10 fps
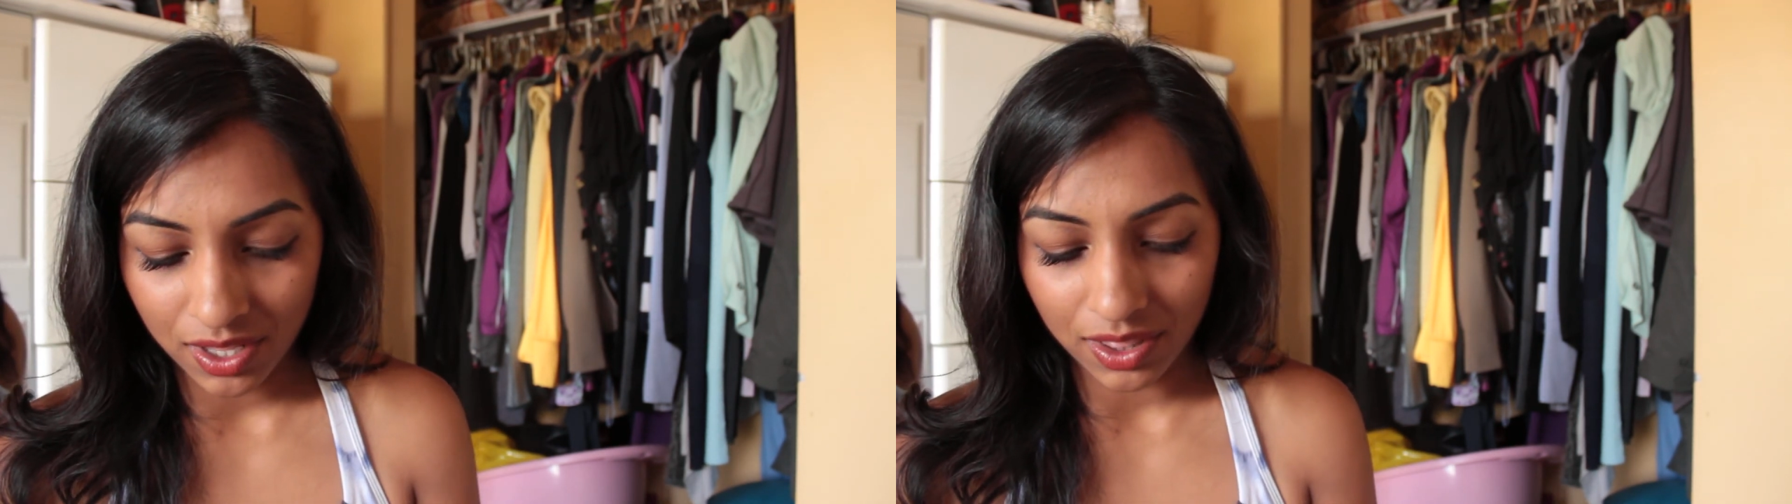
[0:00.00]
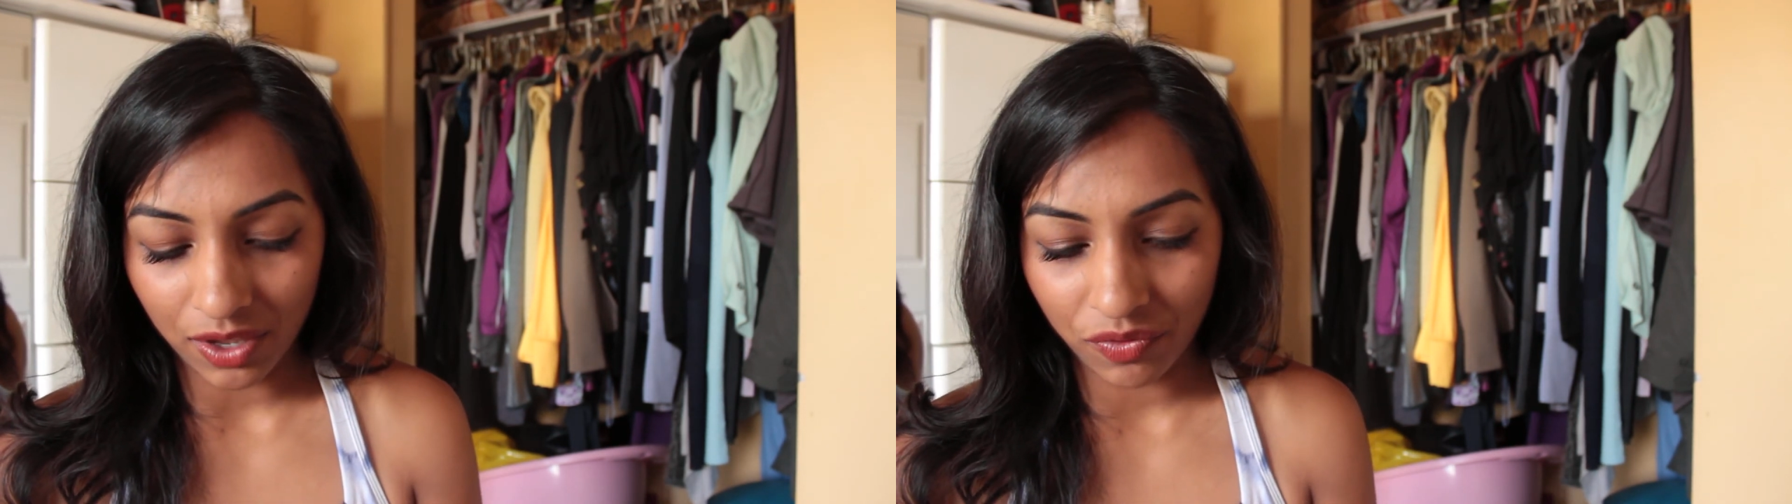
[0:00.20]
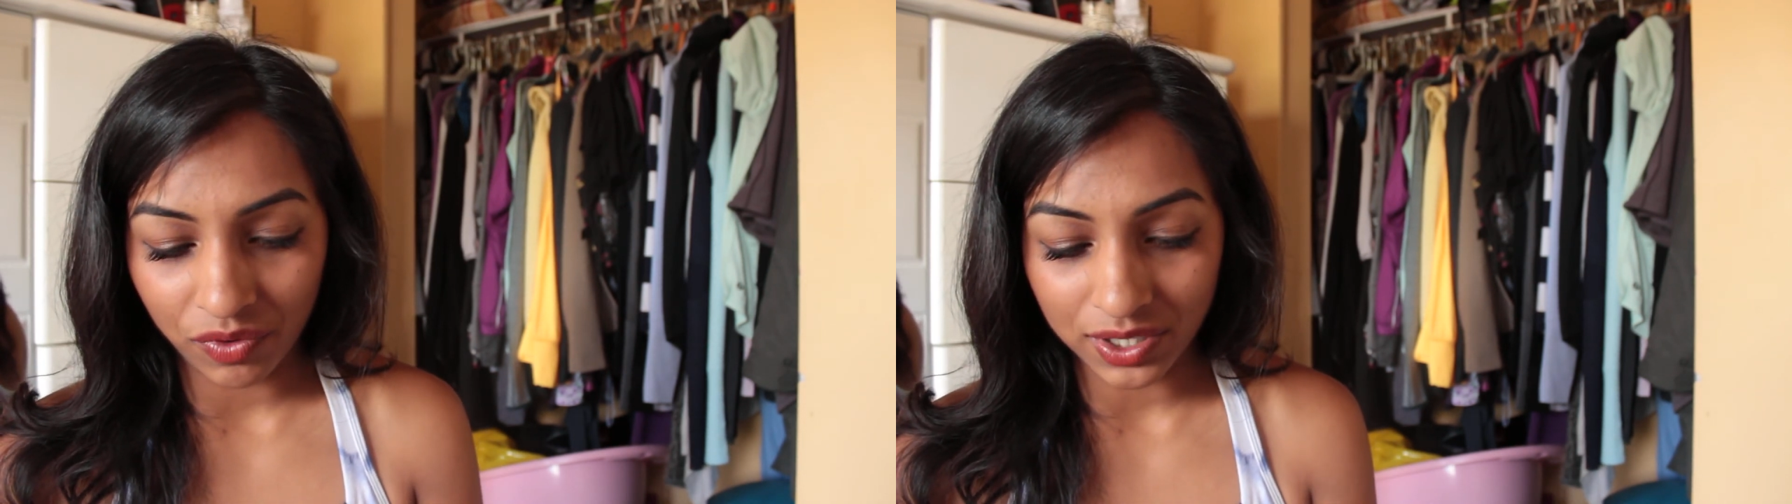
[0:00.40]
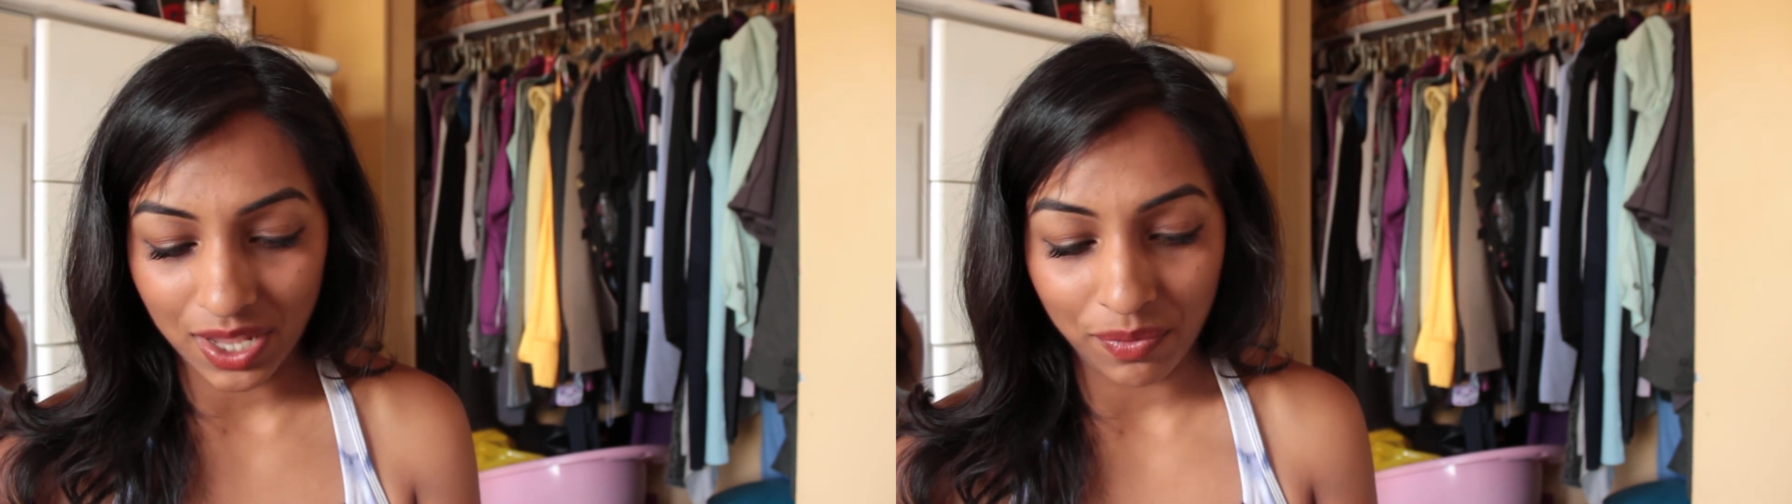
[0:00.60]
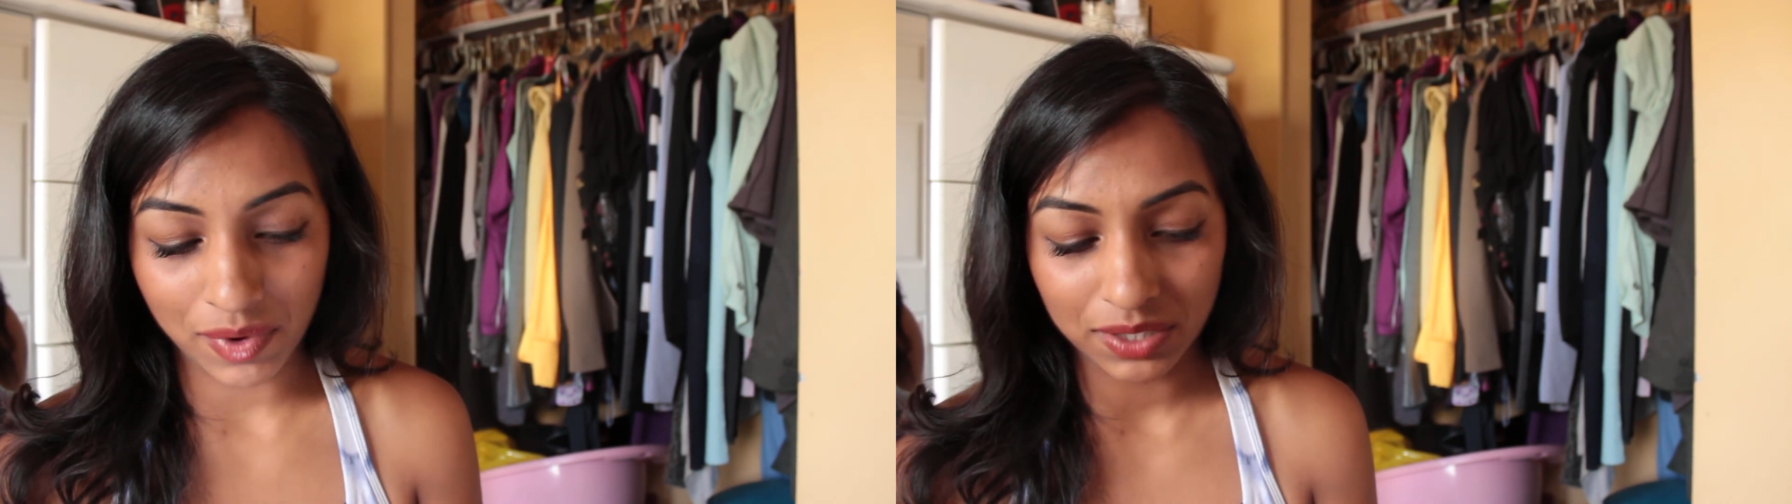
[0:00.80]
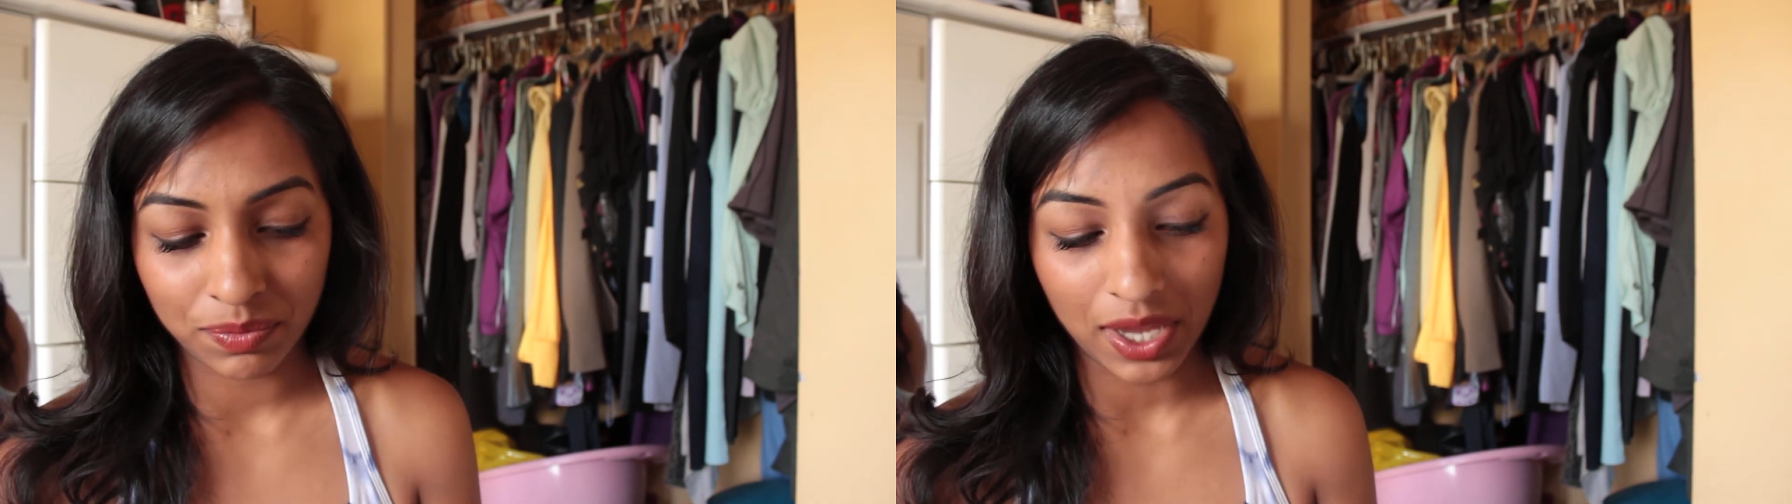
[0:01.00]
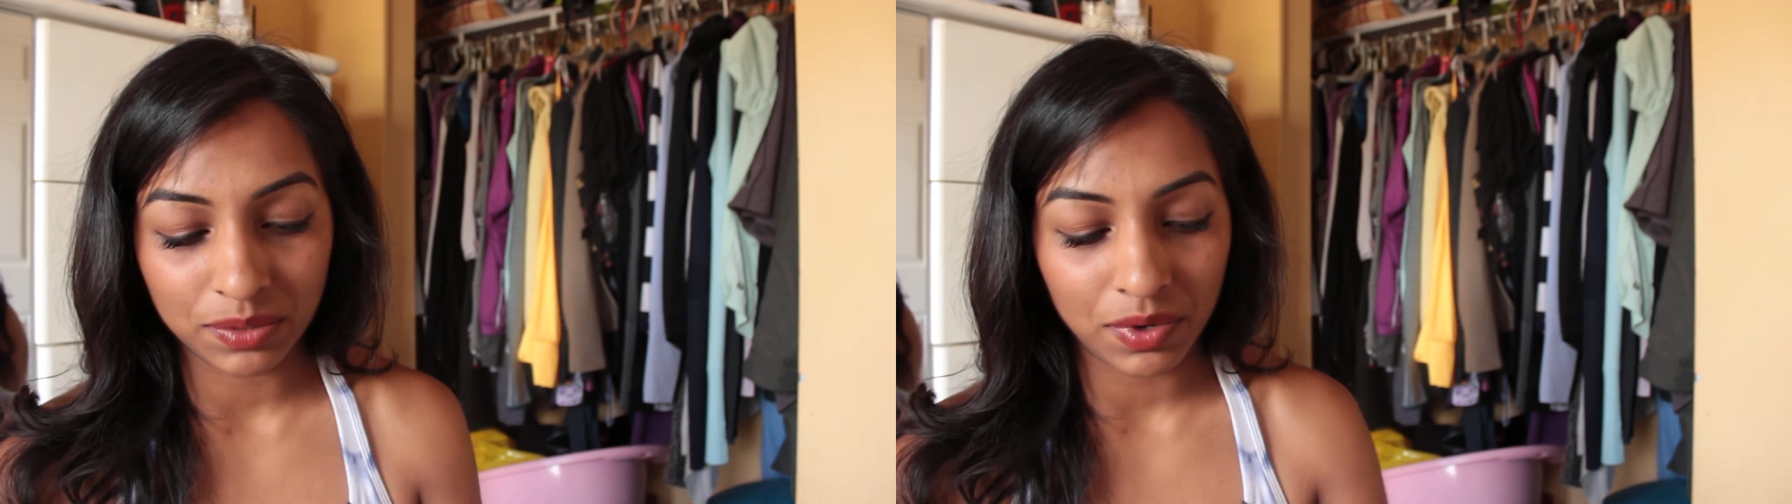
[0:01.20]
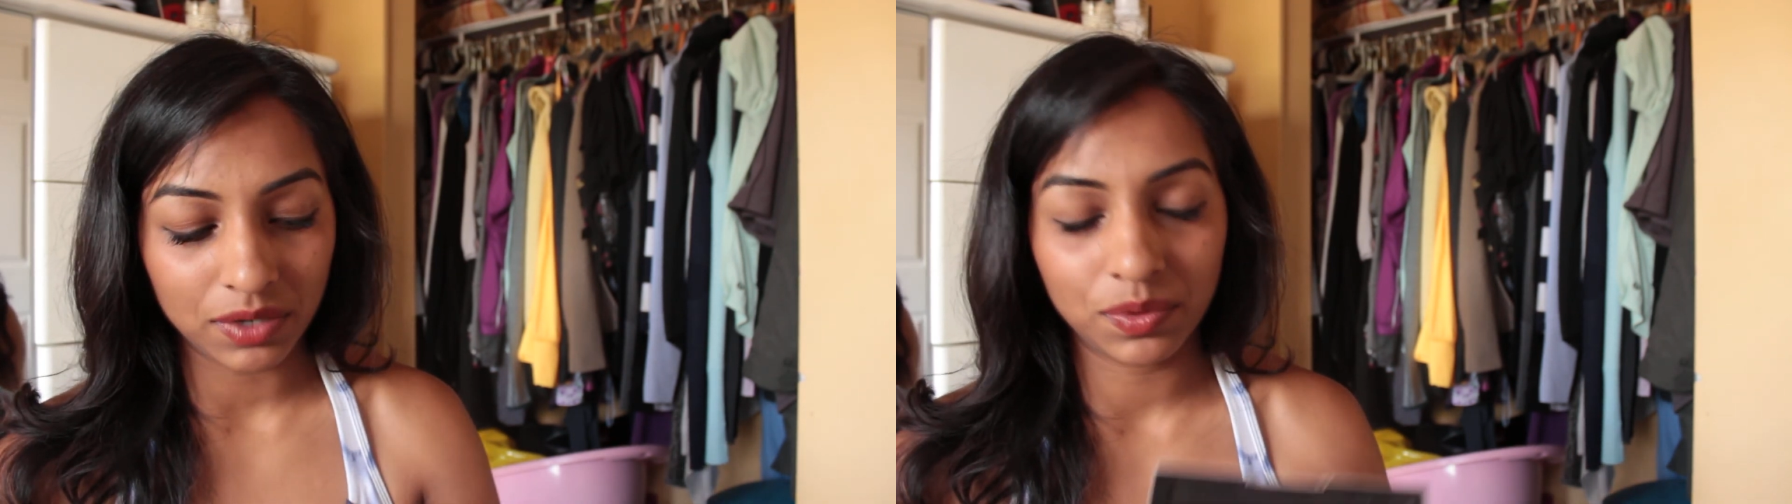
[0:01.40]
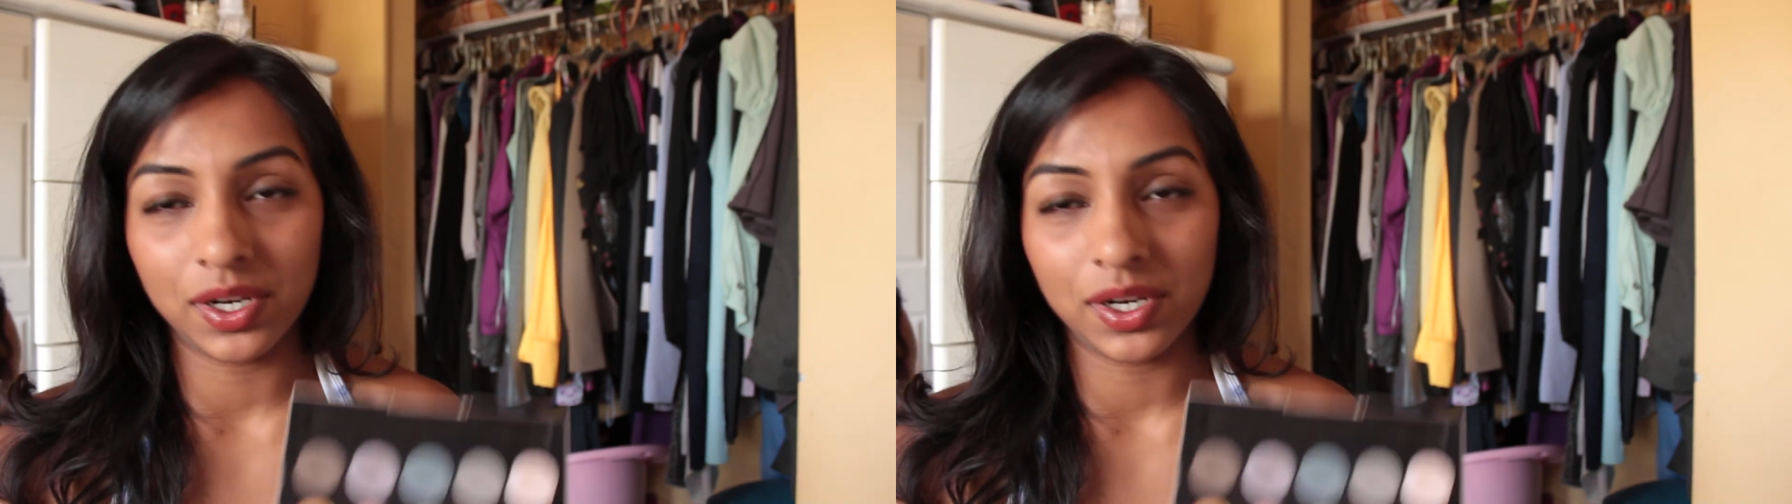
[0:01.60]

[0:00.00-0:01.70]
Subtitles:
like for example my Smashbox